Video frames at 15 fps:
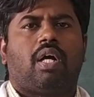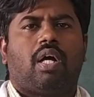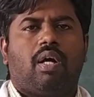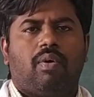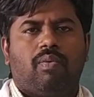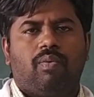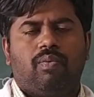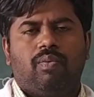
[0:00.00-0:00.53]

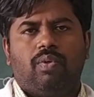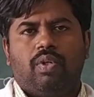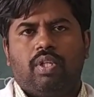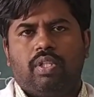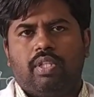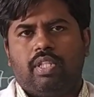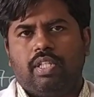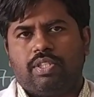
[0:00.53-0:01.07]

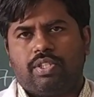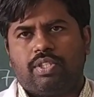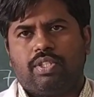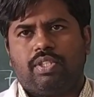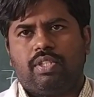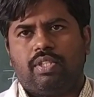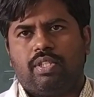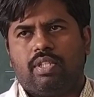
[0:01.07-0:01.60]
How
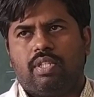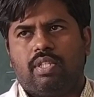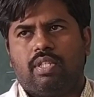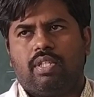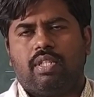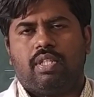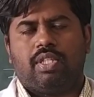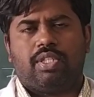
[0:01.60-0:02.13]
these
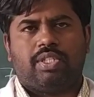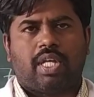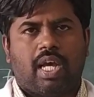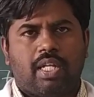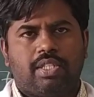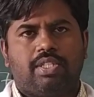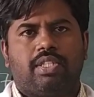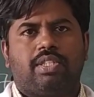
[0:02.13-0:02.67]

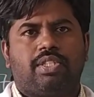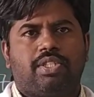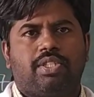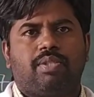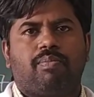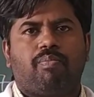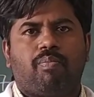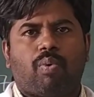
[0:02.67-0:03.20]

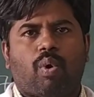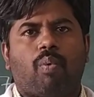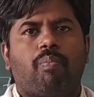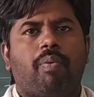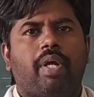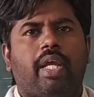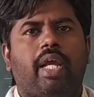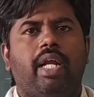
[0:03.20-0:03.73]
charges
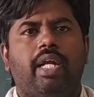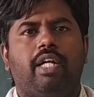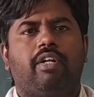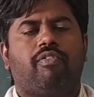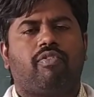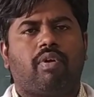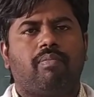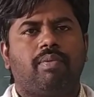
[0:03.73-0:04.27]

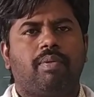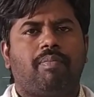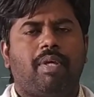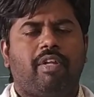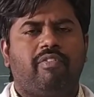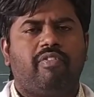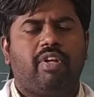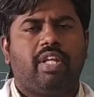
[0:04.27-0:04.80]
propagate from the
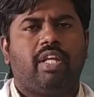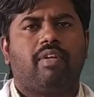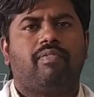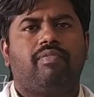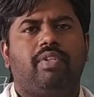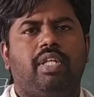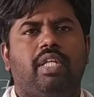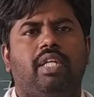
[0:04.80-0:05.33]
periphery
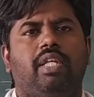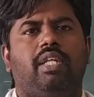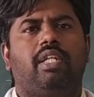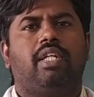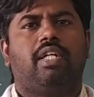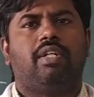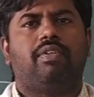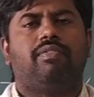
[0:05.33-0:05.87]
of the
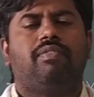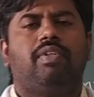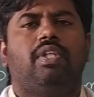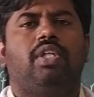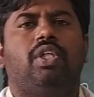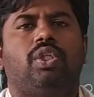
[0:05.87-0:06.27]
nerve